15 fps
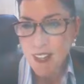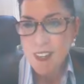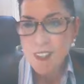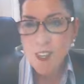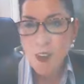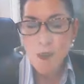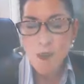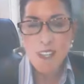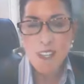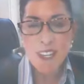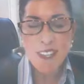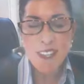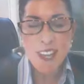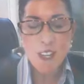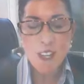So Nick,
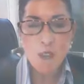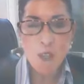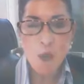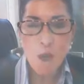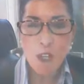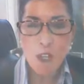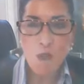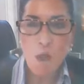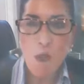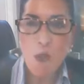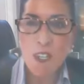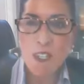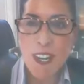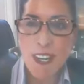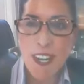thank you so much for
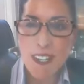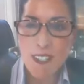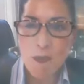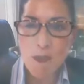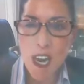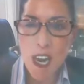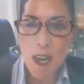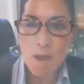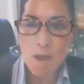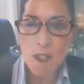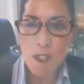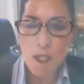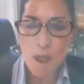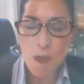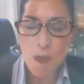taking some time
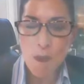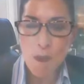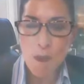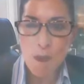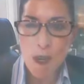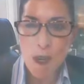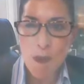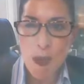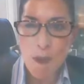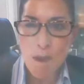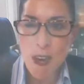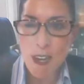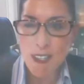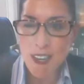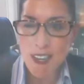to be on my
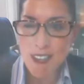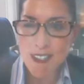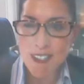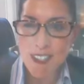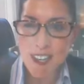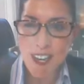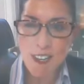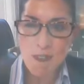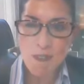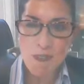podcast today.